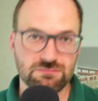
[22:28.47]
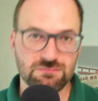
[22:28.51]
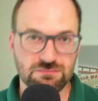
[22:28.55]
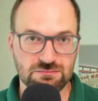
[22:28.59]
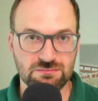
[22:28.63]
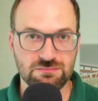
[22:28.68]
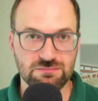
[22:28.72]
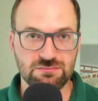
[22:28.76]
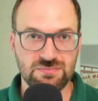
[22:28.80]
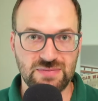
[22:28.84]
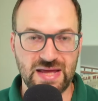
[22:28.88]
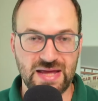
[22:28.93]

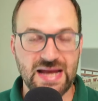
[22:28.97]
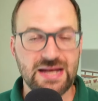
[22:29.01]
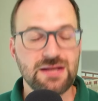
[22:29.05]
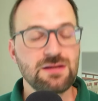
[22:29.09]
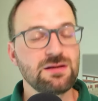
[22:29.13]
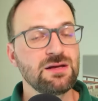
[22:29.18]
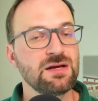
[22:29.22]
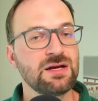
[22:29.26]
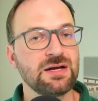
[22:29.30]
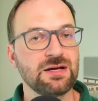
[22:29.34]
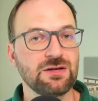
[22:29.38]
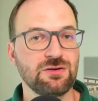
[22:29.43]
Then
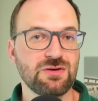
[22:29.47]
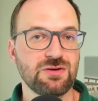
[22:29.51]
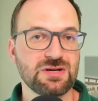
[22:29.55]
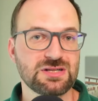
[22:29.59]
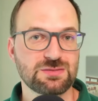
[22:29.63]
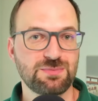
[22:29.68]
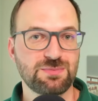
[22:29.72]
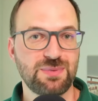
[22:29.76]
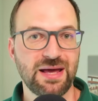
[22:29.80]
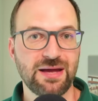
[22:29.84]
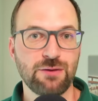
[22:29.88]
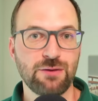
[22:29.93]
you
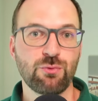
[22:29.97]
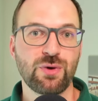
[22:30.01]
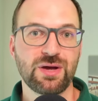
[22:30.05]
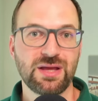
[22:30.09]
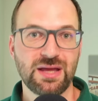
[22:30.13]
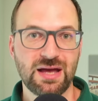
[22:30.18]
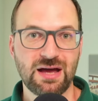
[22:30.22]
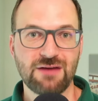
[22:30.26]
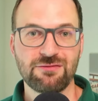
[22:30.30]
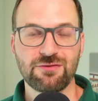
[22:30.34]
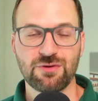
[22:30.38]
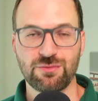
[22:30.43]
explain why you
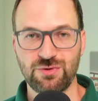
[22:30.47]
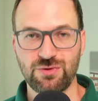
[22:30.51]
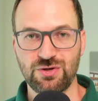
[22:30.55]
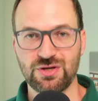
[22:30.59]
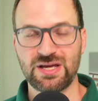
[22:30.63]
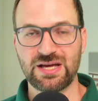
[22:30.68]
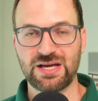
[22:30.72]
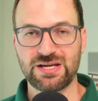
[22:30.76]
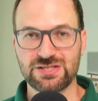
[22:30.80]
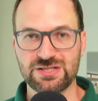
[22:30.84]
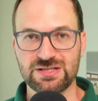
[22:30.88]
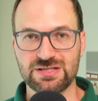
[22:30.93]
have
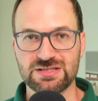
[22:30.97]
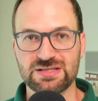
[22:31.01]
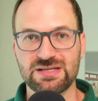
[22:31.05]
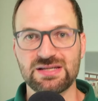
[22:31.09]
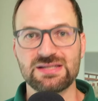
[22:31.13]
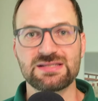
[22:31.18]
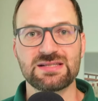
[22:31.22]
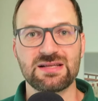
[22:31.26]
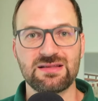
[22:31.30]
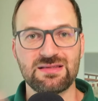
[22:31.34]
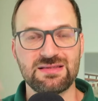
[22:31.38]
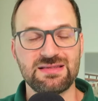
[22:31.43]
communication skills,
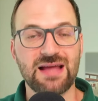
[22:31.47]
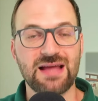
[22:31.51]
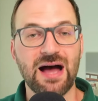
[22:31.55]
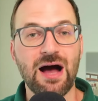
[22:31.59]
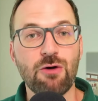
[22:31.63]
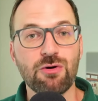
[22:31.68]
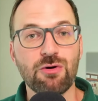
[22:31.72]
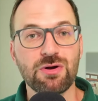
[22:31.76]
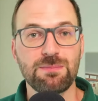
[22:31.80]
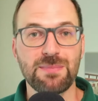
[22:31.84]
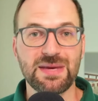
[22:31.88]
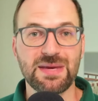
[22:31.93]
and now
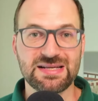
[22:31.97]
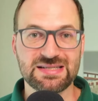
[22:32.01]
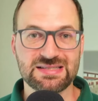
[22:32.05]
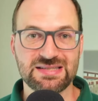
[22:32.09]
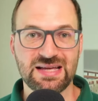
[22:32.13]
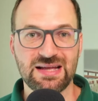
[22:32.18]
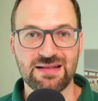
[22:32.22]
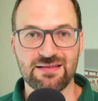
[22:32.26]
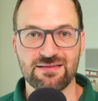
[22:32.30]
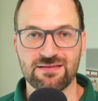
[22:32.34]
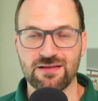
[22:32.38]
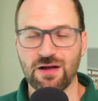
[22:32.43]
it makes
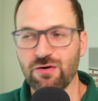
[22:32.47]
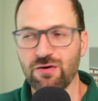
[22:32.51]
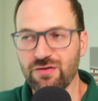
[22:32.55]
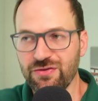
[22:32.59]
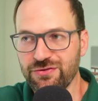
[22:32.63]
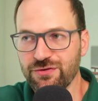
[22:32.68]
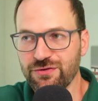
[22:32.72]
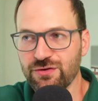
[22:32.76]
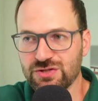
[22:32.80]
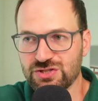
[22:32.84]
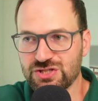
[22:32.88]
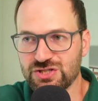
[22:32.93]
sense. Now it's
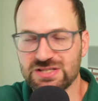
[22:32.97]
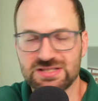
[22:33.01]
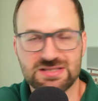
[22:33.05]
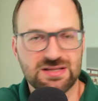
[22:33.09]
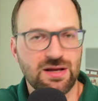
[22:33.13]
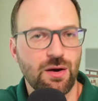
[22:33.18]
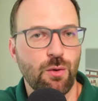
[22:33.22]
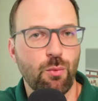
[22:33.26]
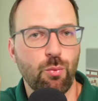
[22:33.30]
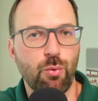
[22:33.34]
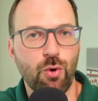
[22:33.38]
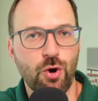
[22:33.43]
not just a
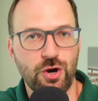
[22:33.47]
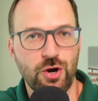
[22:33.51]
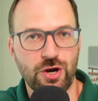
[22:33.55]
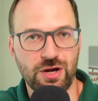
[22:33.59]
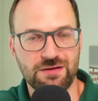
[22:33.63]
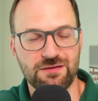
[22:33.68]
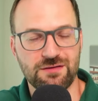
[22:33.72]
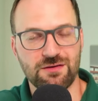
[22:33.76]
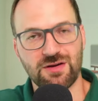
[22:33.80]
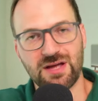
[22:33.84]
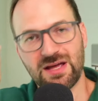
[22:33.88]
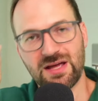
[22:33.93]
word,
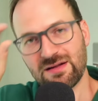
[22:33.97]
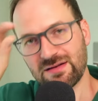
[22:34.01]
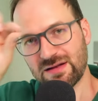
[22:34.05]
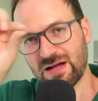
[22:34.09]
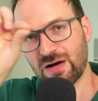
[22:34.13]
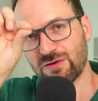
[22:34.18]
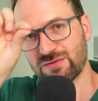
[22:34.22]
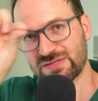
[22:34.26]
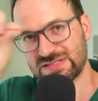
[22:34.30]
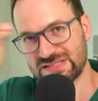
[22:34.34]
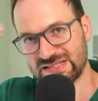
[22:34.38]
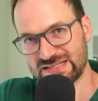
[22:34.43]
okay? Now
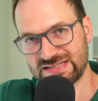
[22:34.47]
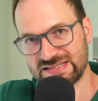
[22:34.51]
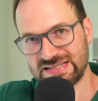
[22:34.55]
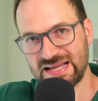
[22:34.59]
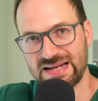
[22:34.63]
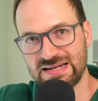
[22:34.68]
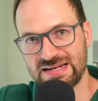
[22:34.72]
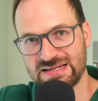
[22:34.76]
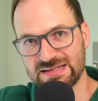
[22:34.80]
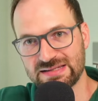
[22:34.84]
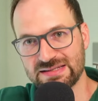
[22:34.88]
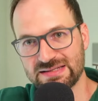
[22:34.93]
it's a
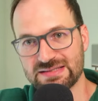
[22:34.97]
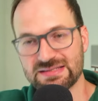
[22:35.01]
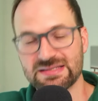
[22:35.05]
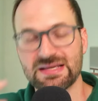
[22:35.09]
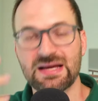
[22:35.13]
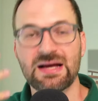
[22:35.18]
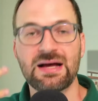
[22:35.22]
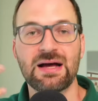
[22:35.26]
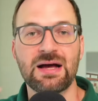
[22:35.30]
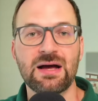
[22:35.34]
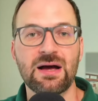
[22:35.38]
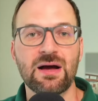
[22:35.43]
sentence
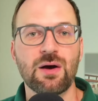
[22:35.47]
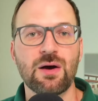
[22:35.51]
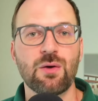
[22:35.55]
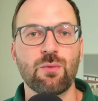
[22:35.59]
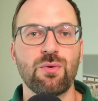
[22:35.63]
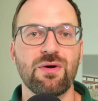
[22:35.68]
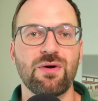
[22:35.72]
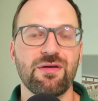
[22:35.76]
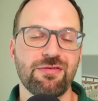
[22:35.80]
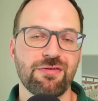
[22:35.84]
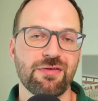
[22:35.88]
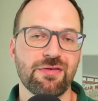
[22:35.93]

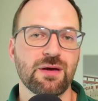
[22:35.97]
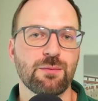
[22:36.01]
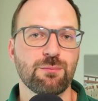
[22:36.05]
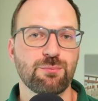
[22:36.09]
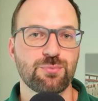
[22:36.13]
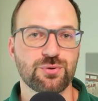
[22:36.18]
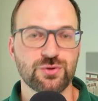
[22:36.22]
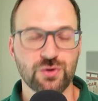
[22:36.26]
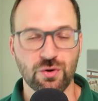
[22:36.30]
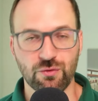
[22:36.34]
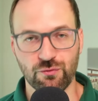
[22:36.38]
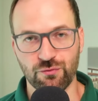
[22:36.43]
with
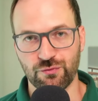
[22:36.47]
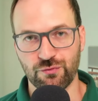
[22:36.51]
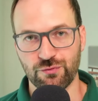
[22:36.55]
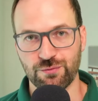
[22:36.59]
proof.